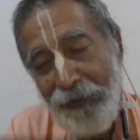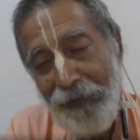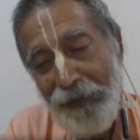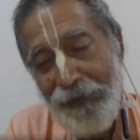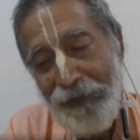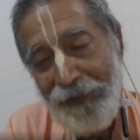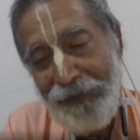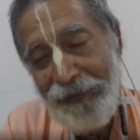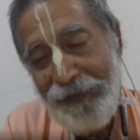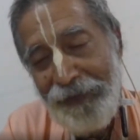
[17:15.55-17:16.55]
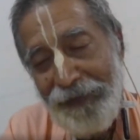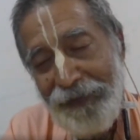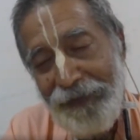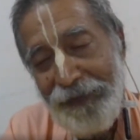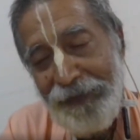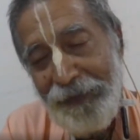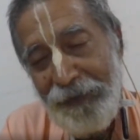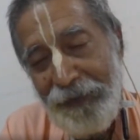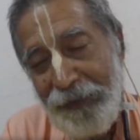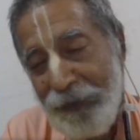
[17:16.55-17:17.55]
Lord.
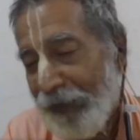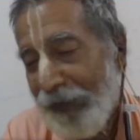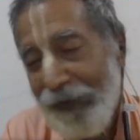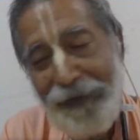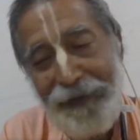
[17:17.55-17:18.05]
See,